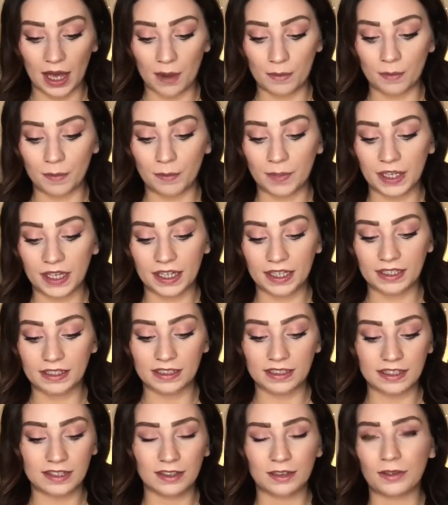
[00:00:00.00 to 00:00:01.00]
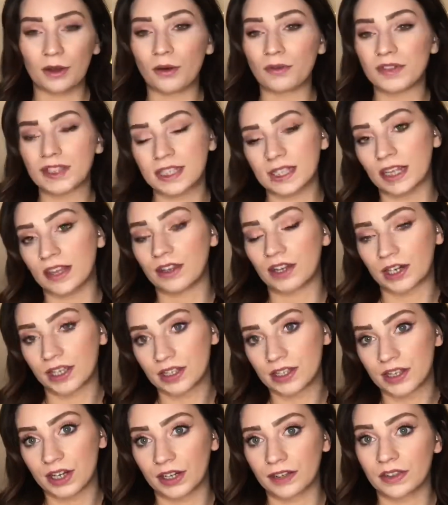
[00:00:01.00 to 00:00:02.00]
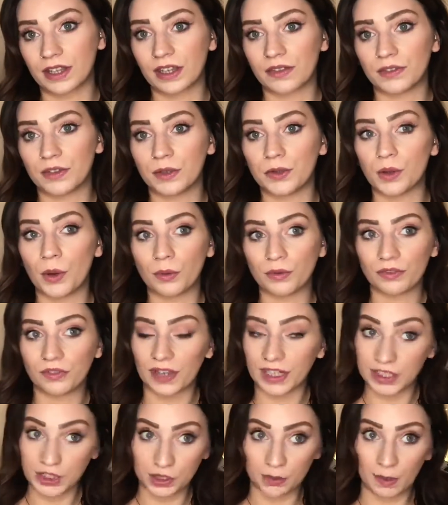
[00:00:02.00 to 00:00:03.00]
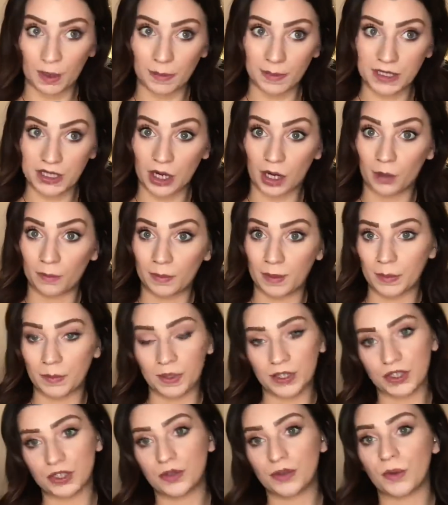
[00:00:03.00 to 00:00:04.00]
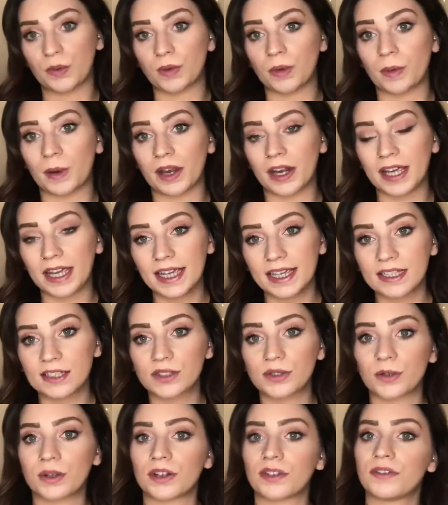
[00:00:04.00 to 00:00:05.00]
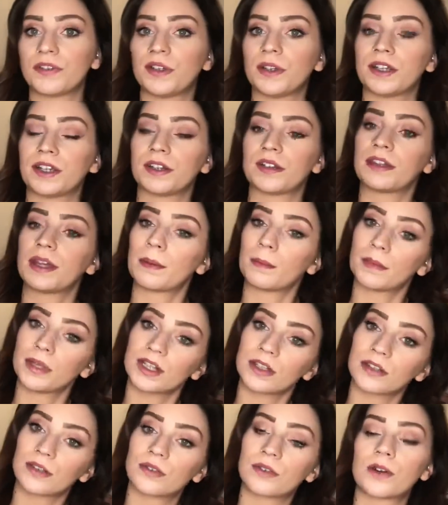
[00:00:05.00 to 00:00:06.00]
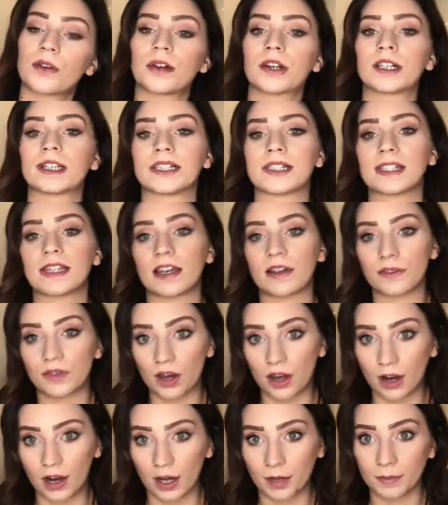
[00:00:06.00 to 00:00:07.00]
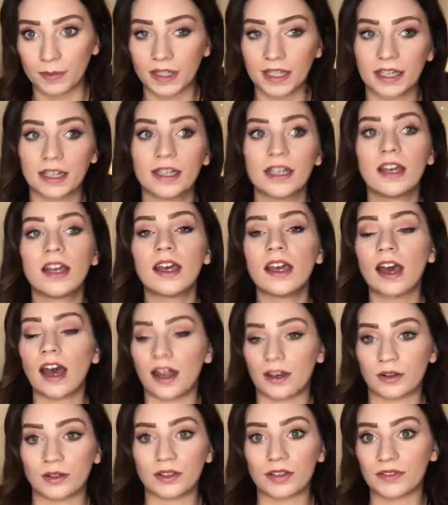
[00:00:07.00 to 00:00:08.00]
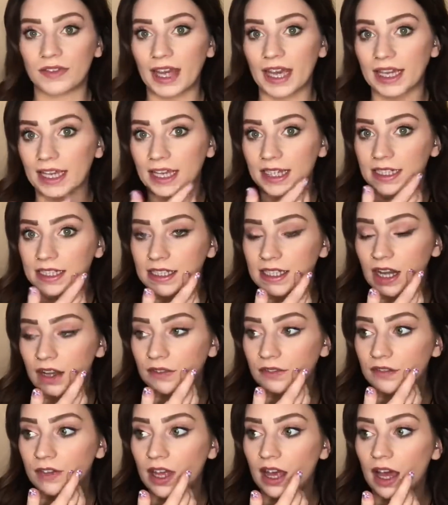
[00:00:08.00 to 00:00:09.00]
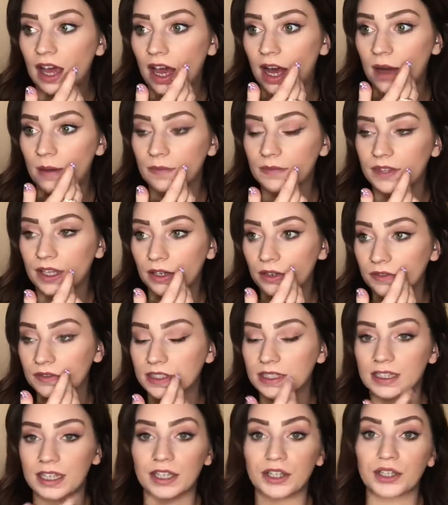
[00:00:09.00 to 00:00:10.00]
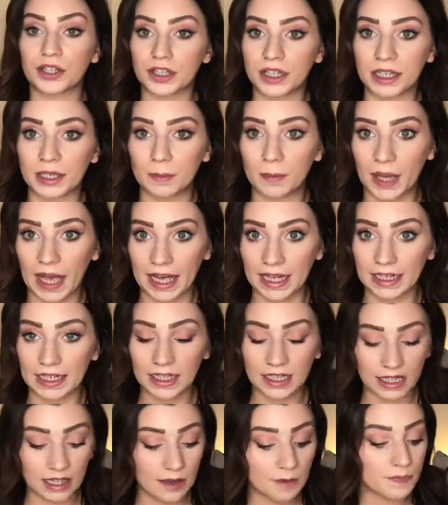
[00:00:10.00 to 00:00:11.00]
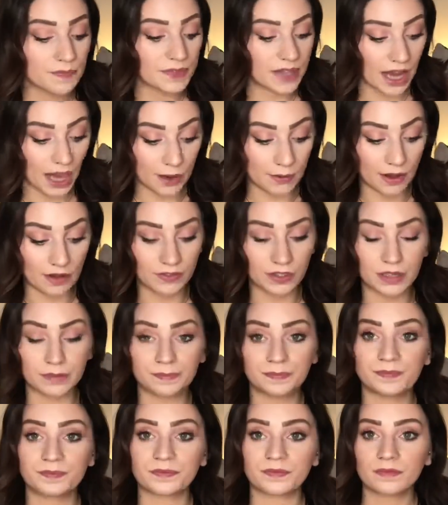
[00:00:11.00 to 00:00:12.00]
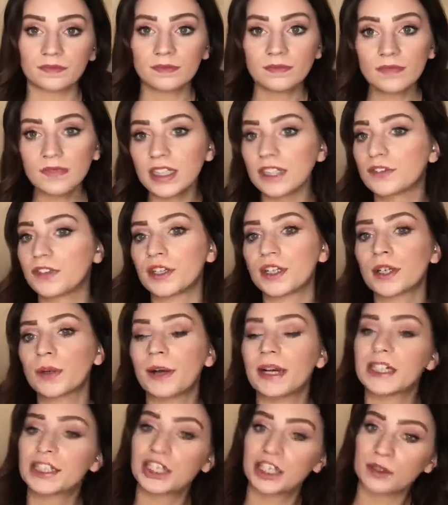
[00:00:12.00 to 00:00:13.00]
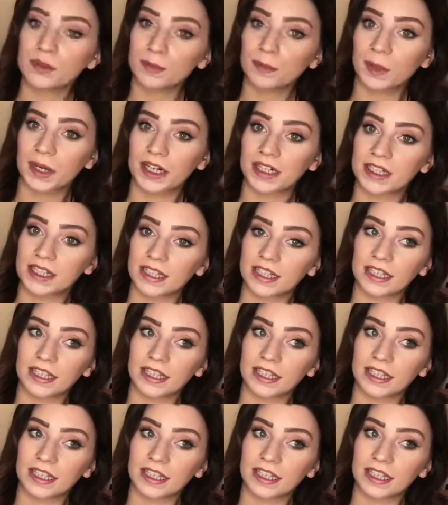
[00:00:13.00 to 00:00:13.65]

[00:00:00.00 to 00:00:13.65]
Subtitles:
because obviously they're concerned that if you don't find your baby's heartbeat because you don't know where it is, or if you hear the umbilical cord instead of the heartbeat and all of that kind of stuff, then obviously you're going to panic. However, if you're quite a chill person,